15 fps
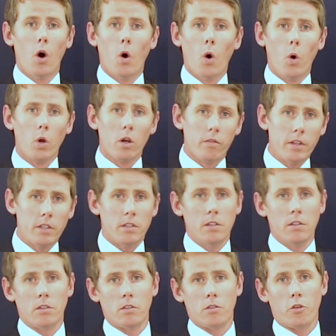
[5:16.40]
all of this
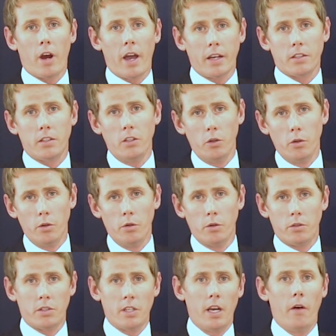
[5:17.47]
is tracked in your
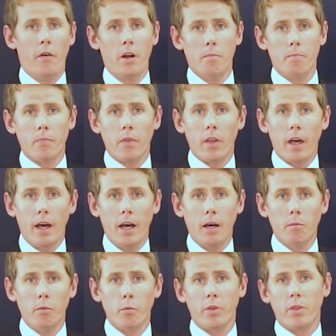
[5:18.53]
CRM,
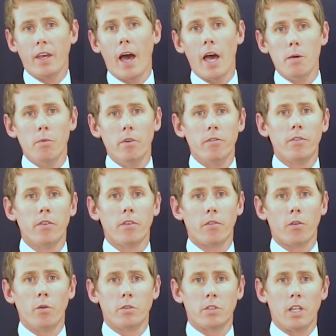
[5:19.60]
with the aim of
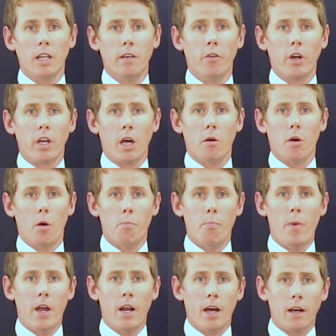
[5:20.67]
course, delivering a
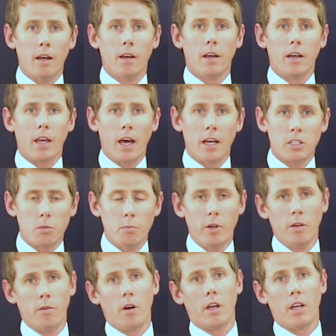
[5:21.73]
better
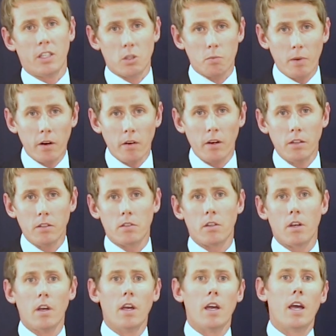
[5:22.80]
customer experience
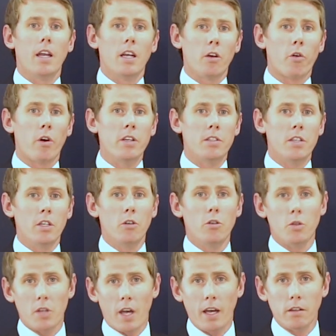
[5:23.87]
and increasing new
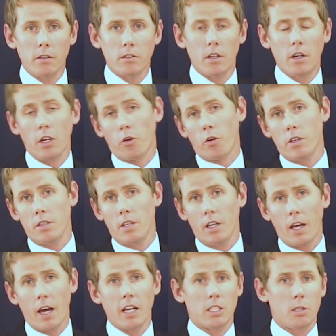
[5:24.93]
sales and
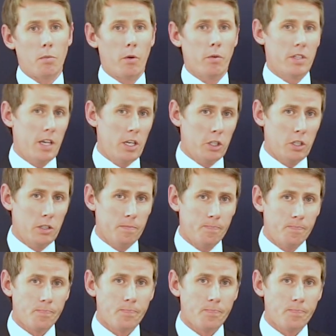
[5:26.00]
increasing customer retention.